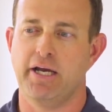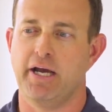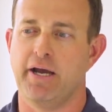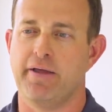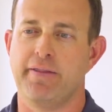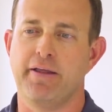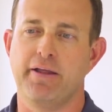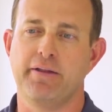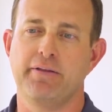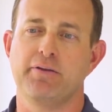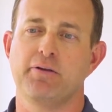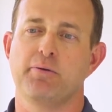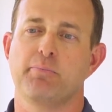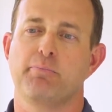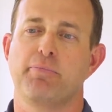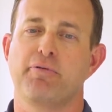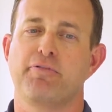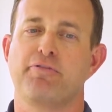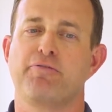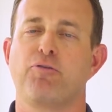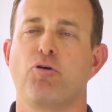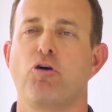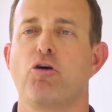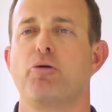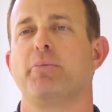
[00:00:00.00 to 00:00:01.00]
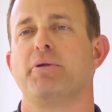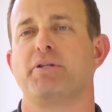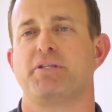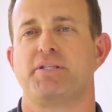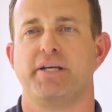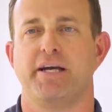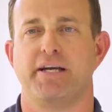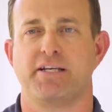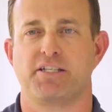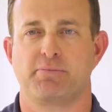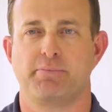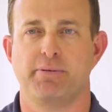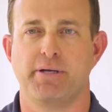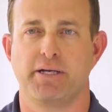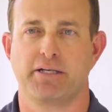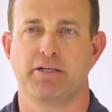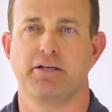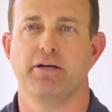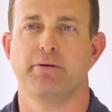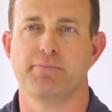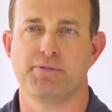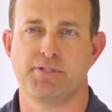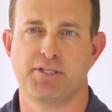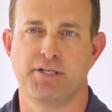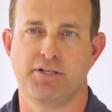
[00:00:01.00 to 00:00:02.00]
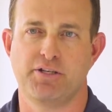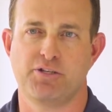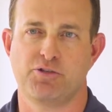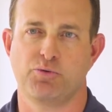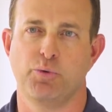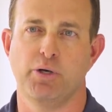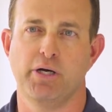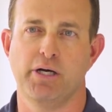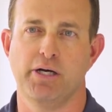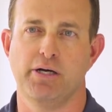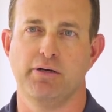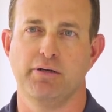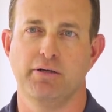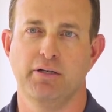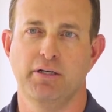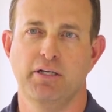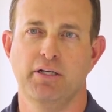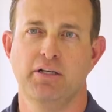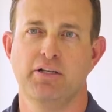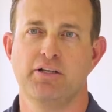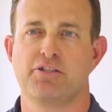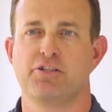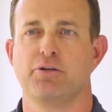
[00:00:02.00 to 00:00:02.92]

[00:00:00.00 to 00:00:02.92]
And then the performance aspect comes in as well.